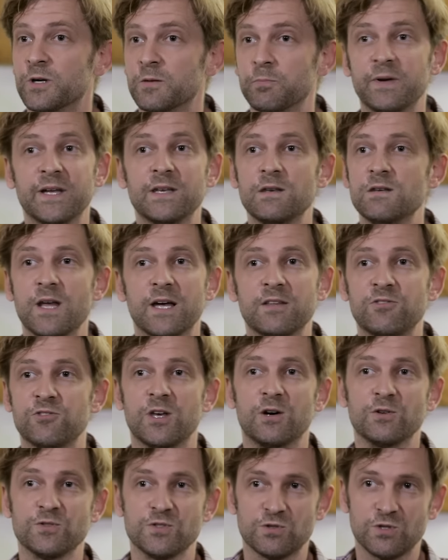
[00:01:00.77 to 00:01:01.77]
It made
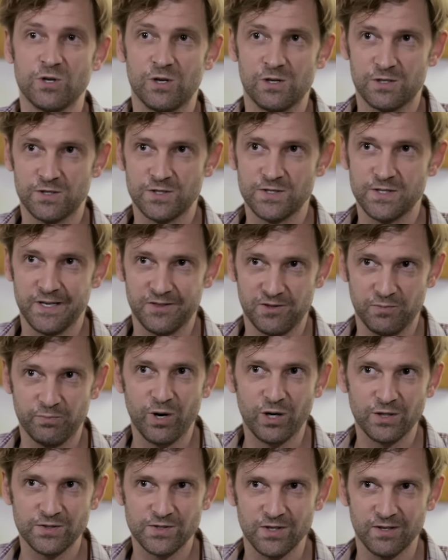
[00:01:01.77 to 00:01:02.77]
$9,000 at the
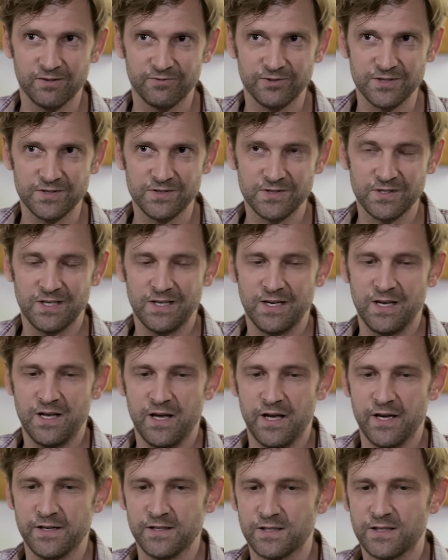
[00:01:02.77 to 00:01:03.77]
box office,
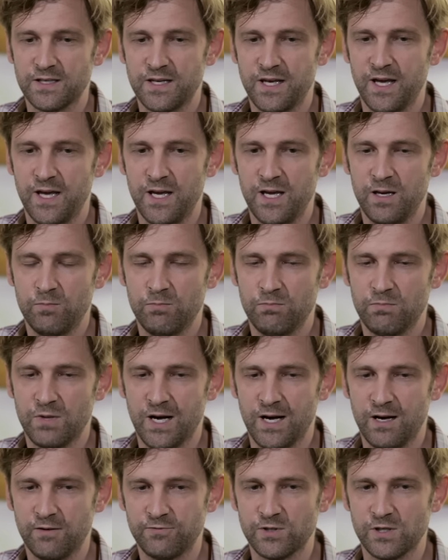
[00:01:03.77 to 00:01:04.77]
and it came
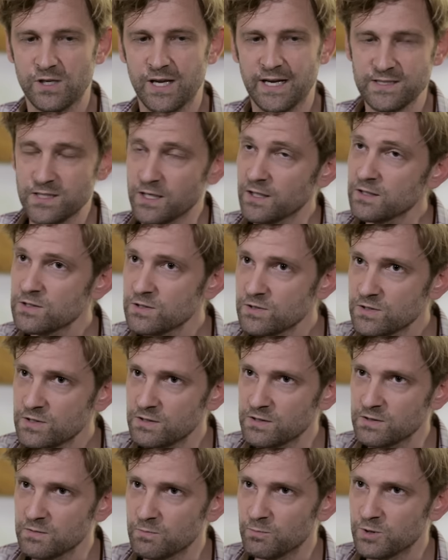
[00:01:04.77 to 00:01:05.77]
after Last
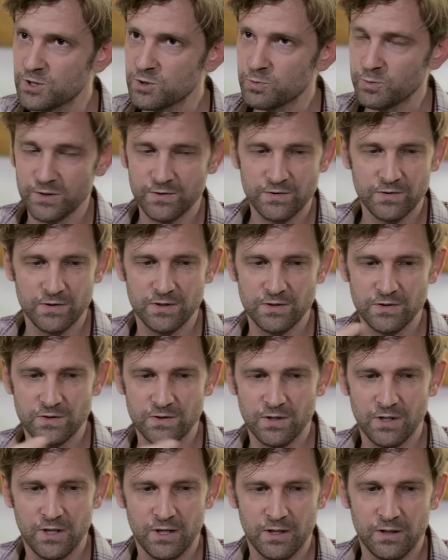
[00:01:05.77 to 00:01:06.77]
Exorcism, which was this,
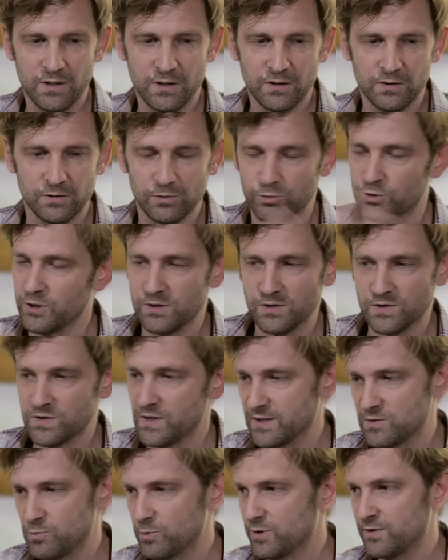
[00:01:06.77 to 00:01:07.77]
you can
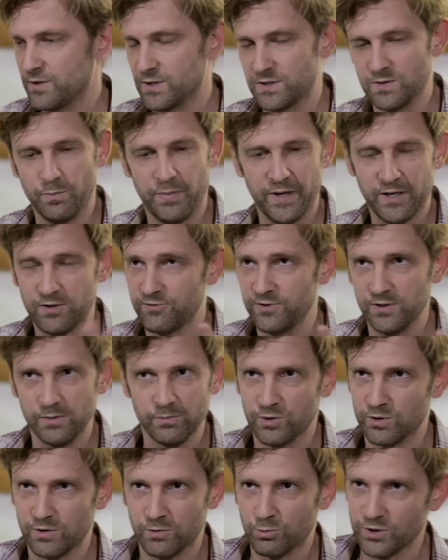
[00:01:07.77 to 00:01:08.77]
discuss whether that's a better film
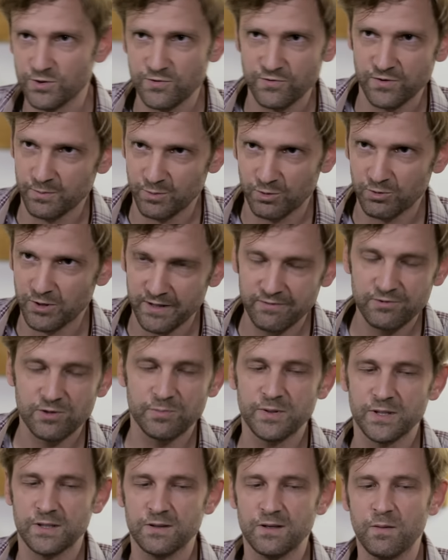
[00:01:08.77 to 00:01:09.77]
or a worse film or whatever,
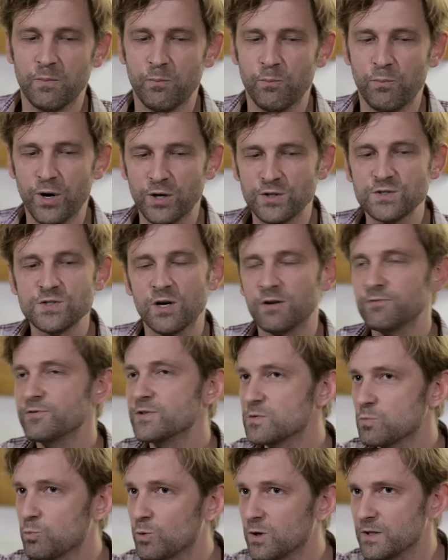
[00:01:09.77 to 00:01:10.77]
but box
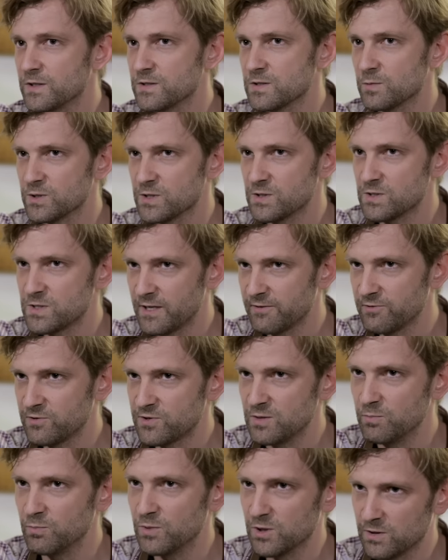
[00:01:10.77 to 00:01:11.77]
office-wise, it was a $70
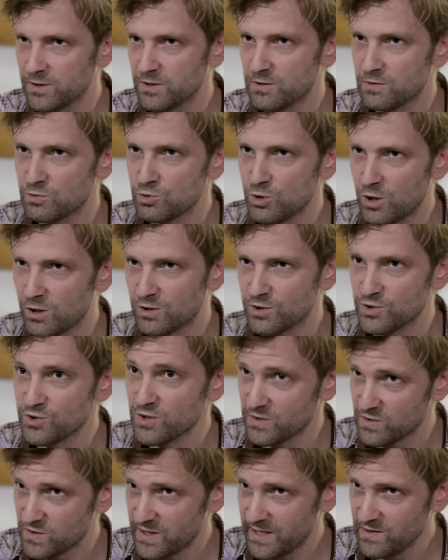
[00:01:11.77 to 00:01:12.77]
million
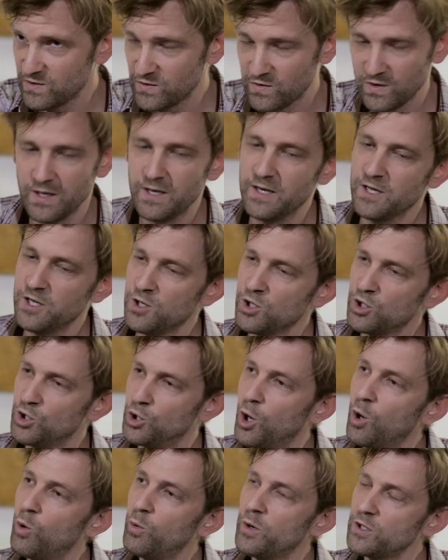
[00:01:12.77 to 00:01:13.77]
success
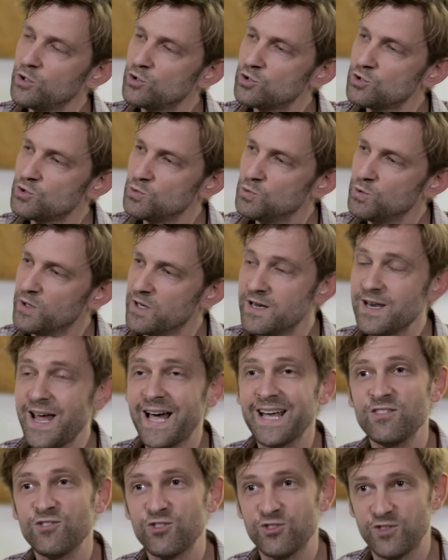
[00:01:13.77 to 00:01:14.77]
going to a
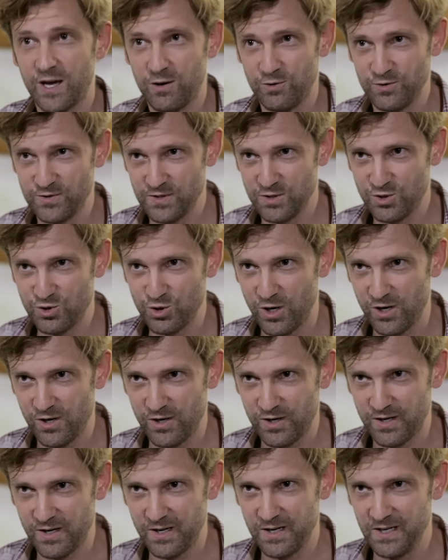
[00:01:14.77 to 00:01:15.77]

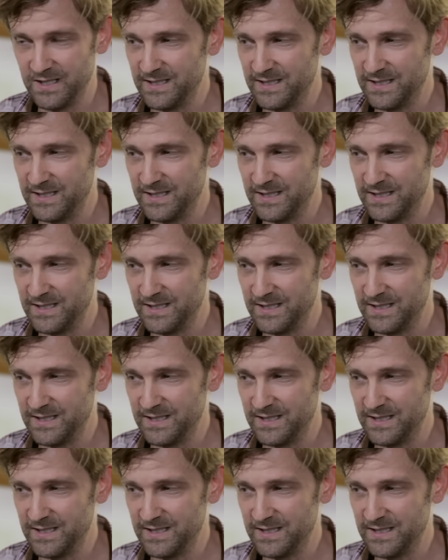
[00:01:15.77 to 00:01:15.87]
$9,000